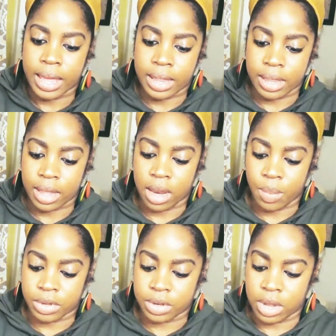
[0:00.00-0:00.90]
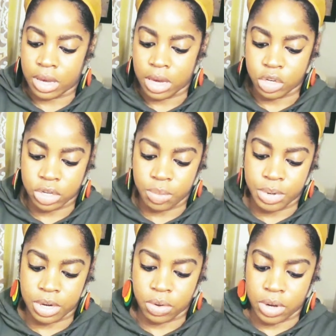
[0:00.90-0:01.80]
And then I'm gonna initially
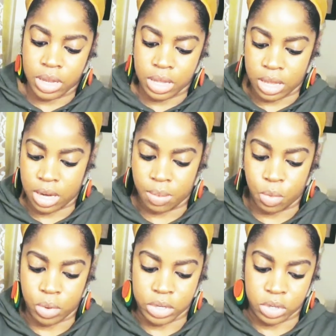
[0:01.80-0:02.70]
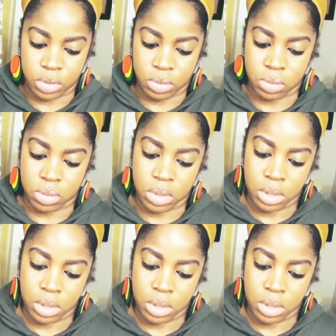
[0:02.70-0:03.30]
put it on, and then I'm going to